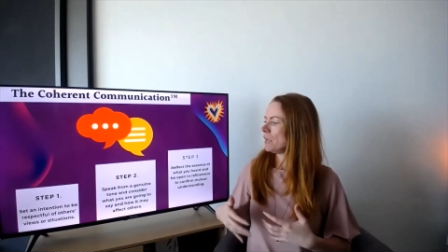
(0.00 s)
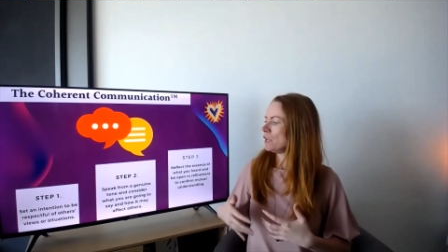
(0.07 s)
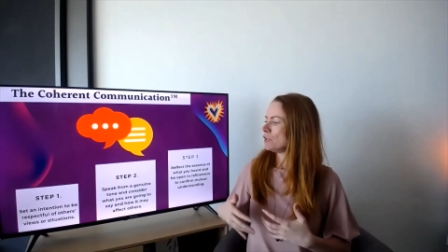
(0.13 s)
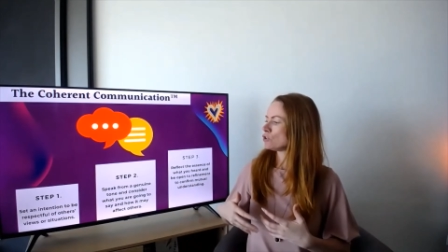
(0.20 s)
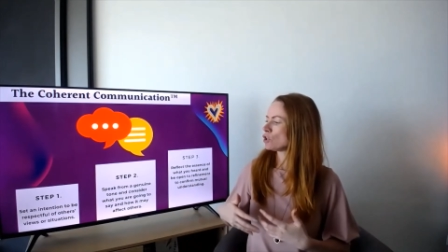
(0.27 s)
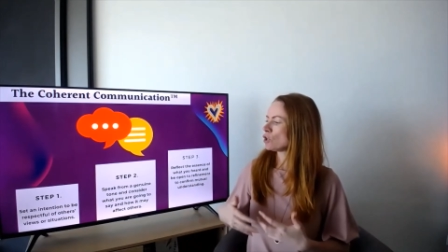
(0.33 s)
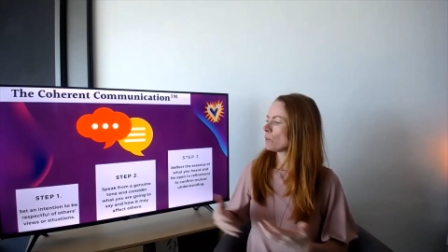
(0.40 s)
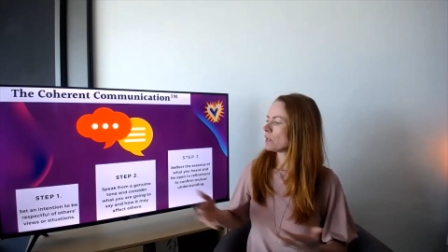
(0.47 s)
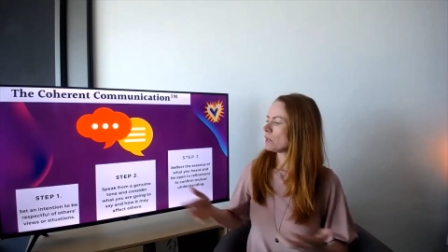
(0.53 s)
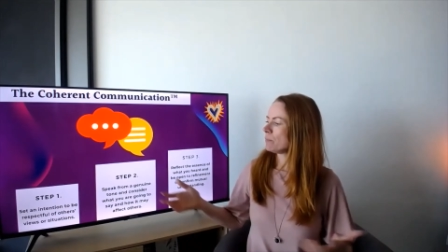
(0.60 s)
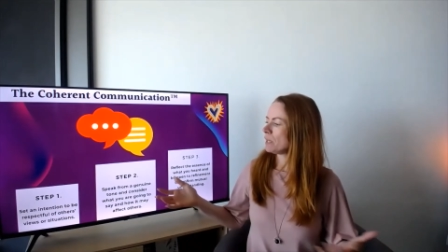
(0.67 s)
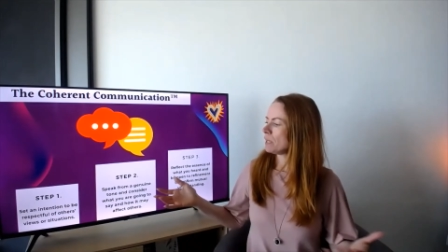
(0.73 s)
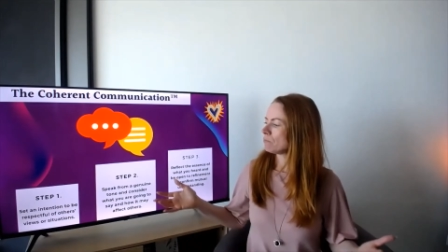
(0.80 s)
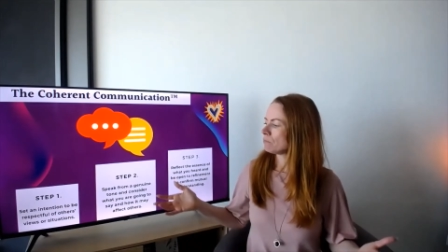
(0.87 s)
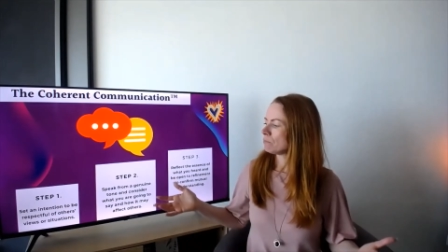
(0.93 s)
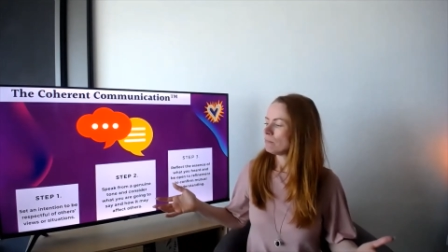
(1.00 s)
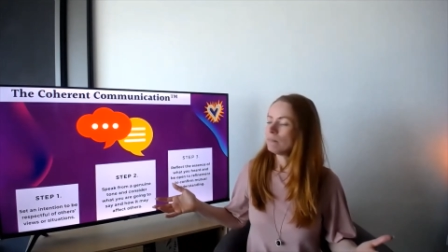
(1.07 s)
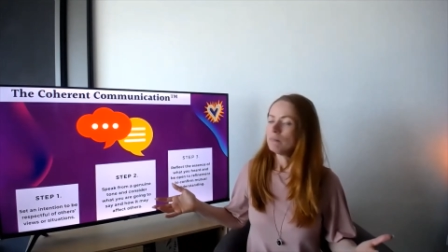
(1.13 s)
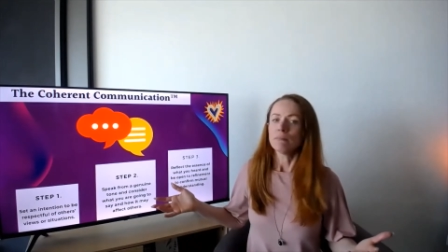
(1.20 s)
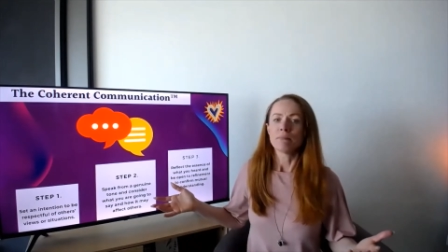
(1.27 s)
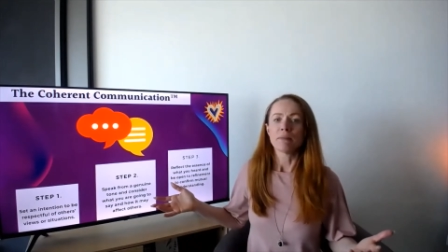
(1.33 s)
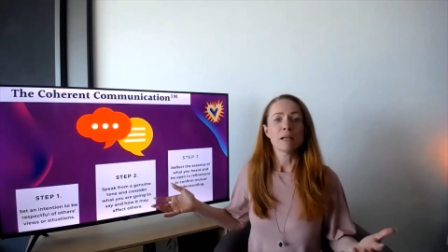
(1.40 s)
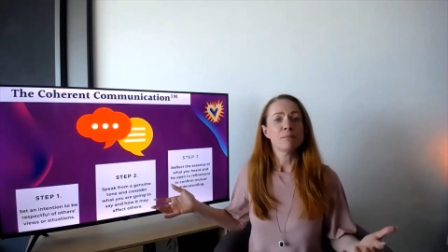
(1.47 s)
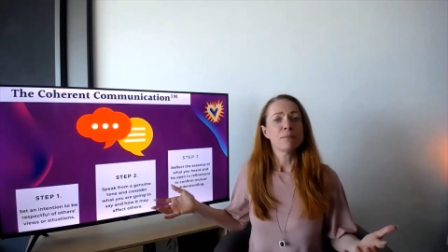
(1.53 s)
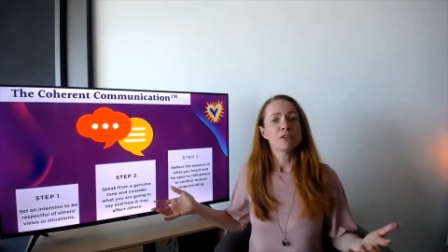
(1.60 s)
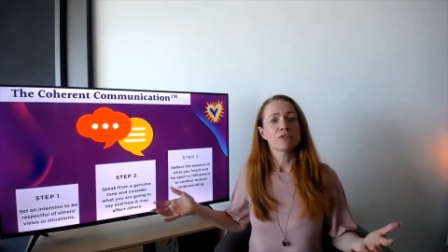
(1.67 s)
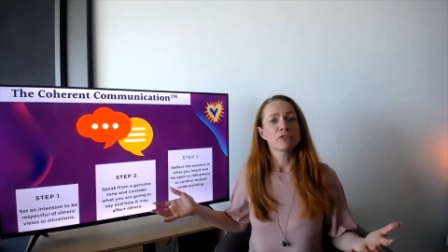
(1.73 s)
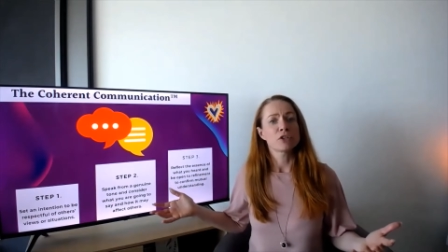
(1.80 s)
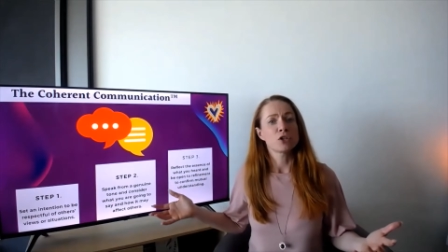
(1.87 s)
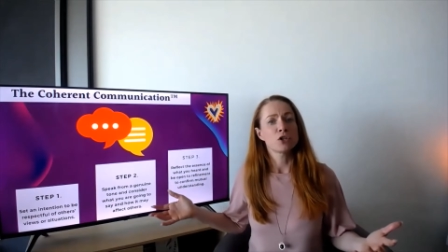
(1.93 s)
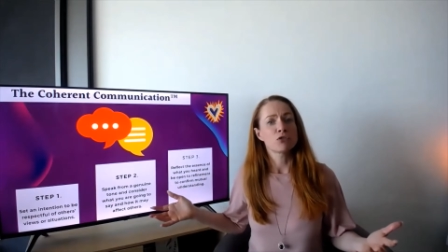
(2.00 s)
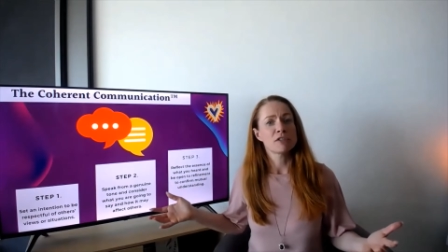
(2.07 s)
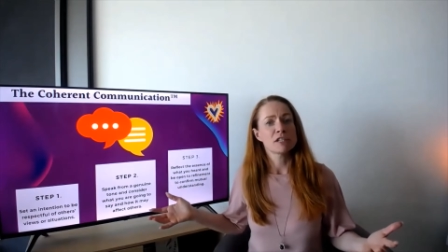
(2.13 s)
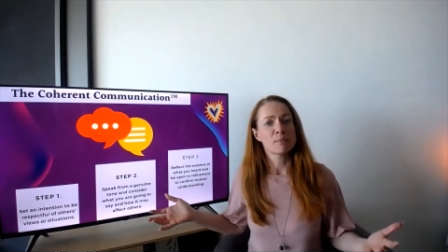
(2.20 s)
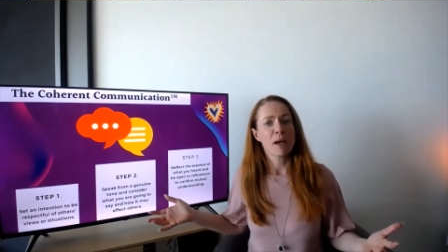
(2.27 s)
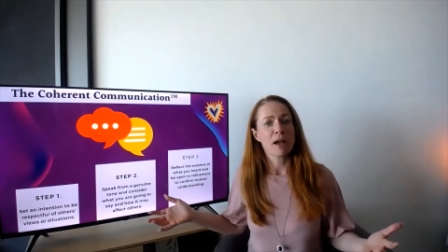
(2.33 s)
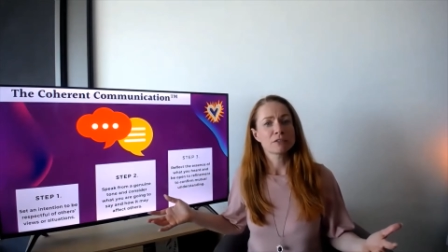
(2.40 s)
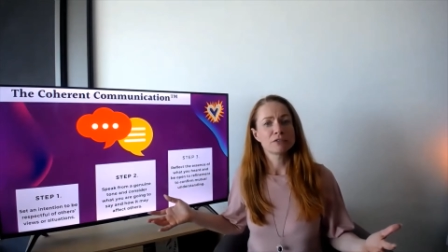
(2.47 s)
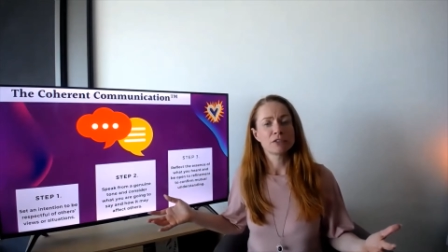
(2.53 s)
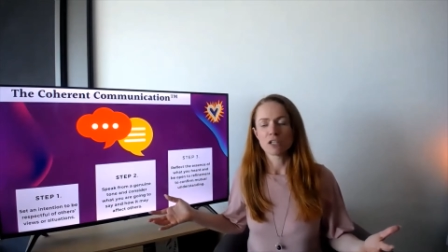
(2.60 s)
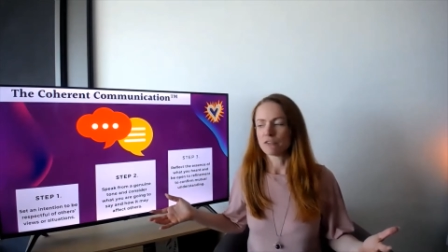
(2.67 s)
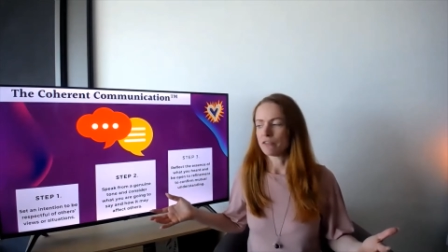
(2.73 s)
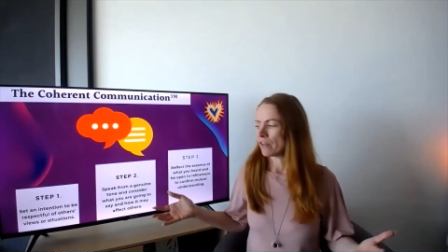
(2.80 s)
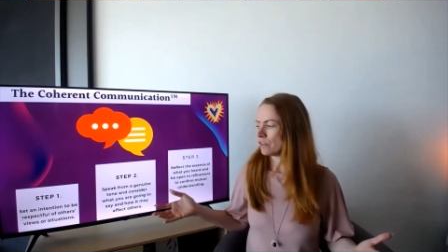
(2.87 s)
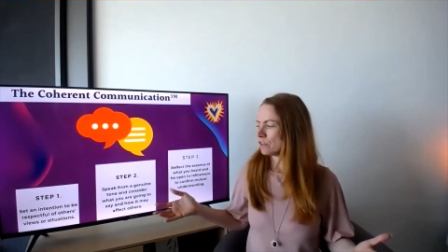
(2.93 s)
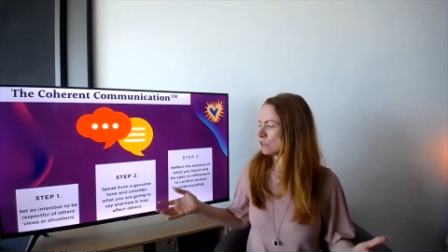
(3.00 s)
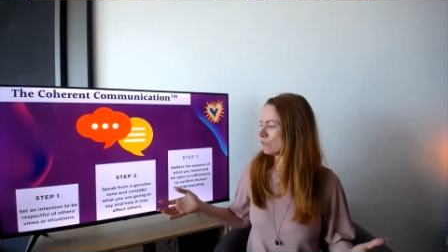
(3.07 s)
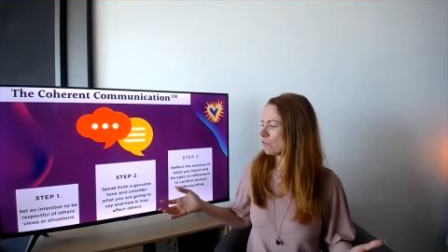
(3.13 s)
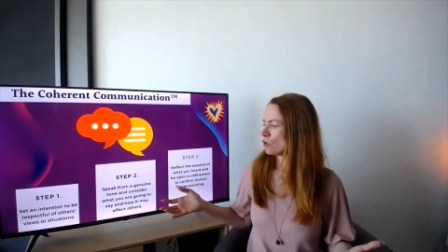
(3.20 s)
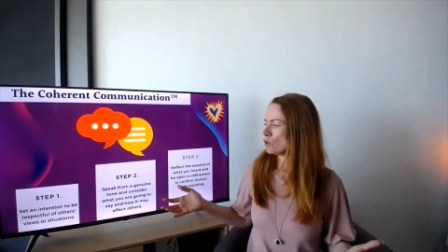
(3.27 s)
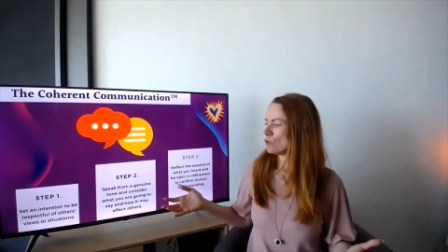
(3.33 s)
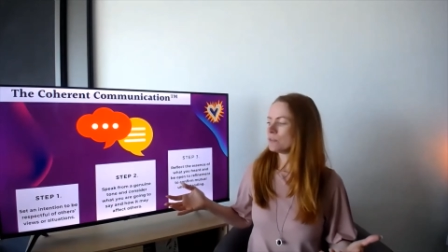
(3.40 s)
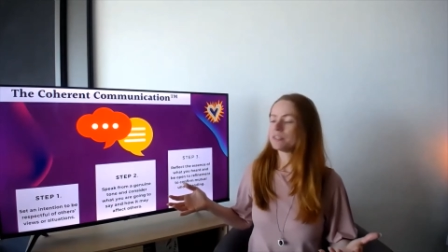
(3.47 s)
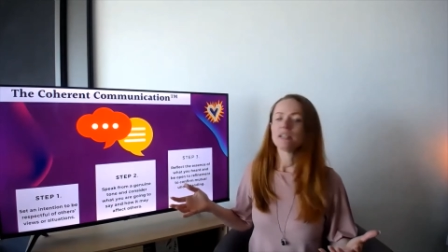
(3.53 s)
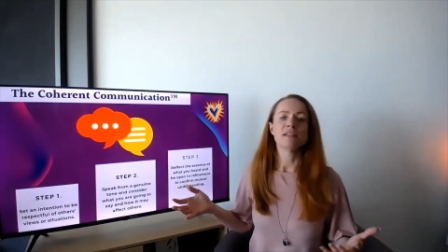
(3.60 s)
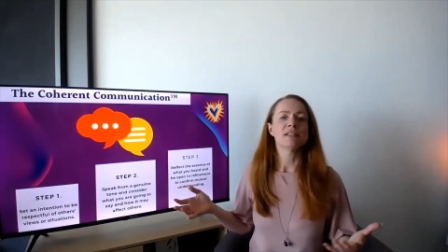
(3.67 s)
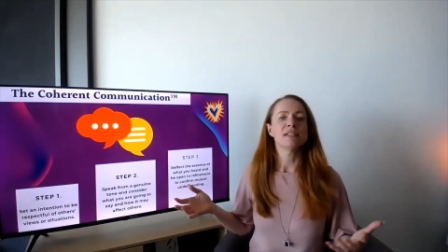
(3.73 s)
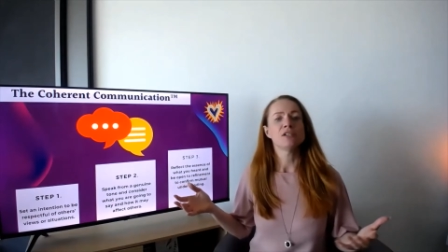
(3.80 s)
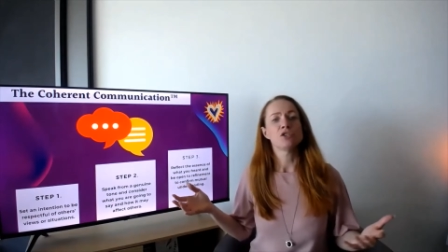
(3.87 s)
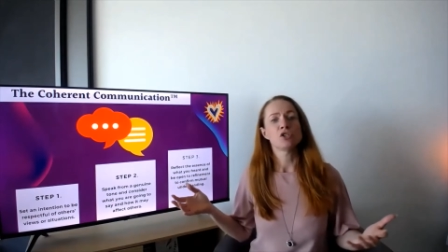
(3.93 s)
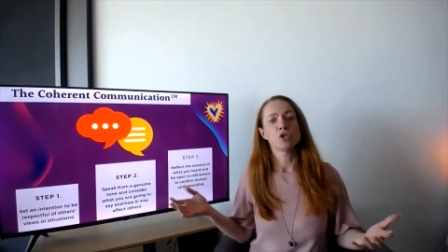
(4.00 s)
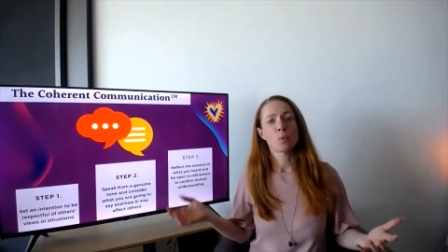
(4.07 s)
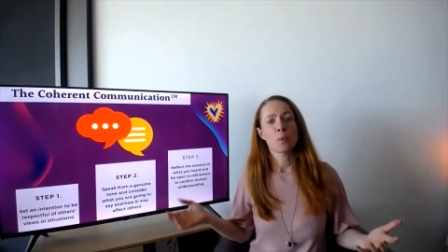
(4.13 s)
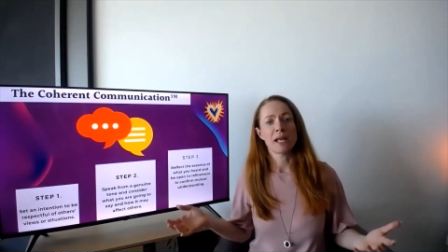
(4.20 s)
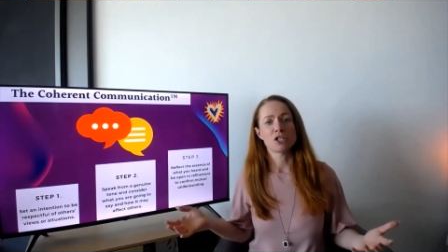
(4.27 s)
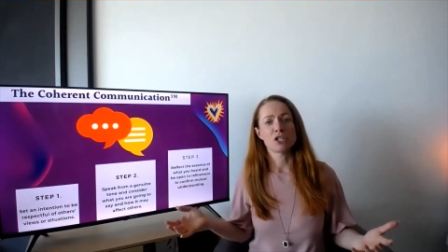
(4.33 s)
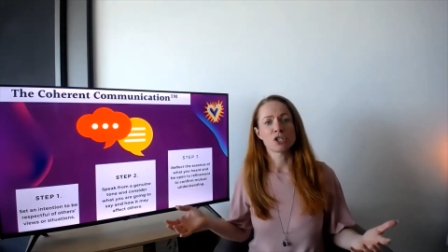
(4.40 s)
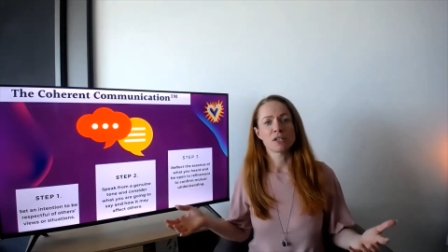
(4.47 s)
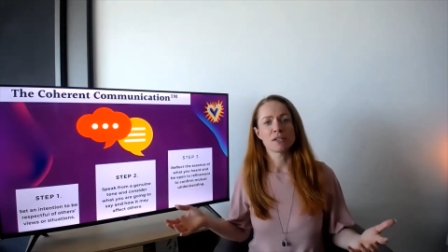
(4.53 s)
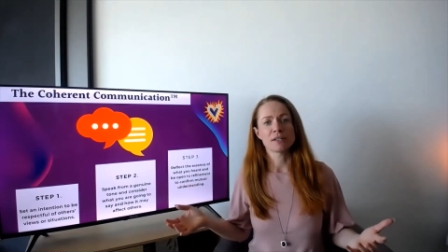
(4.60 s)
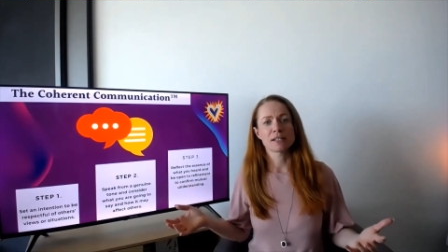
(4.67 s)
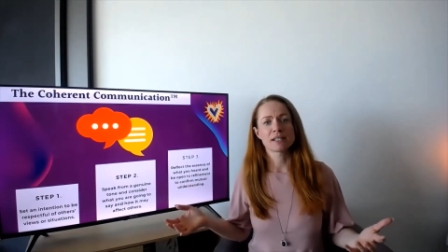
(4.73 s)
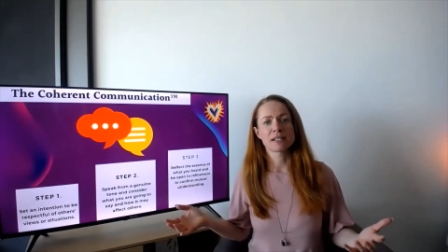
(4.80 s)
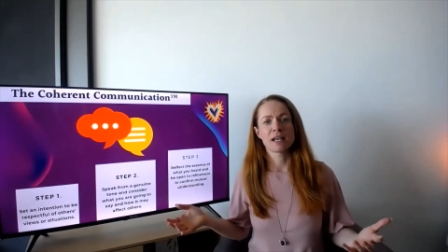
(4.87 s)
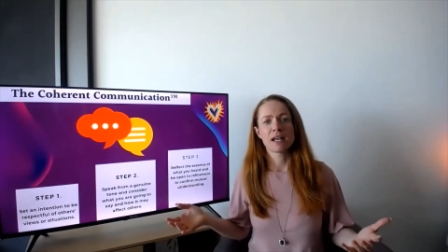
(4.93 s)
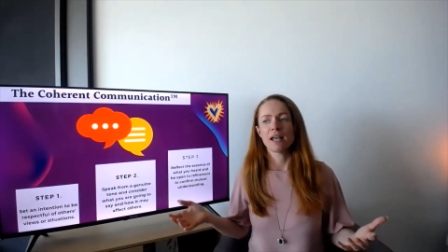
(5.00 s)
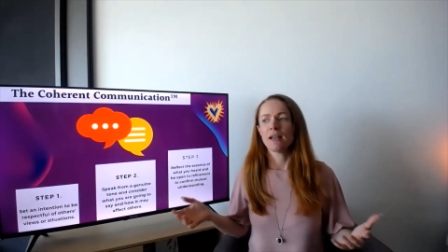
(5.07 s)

So you want to be, might be for you, respectful of others' views and situations.